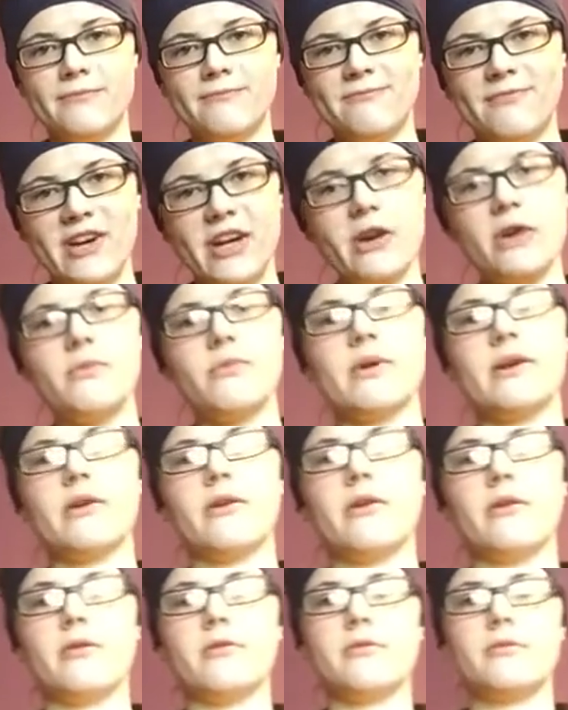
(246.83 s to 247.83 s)
very
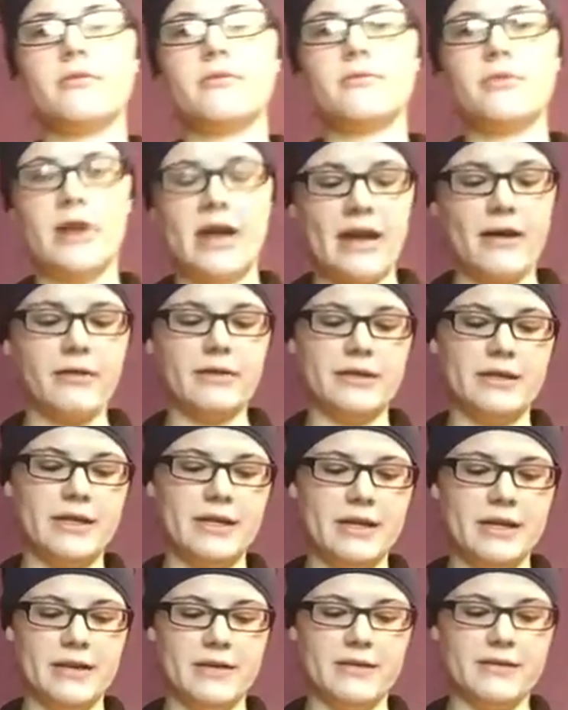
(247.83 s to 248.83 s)
real reality
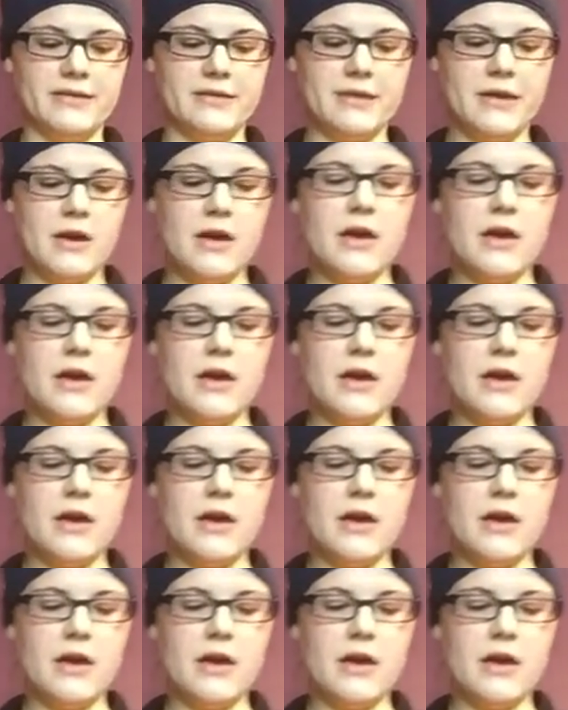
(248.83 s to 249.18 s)
is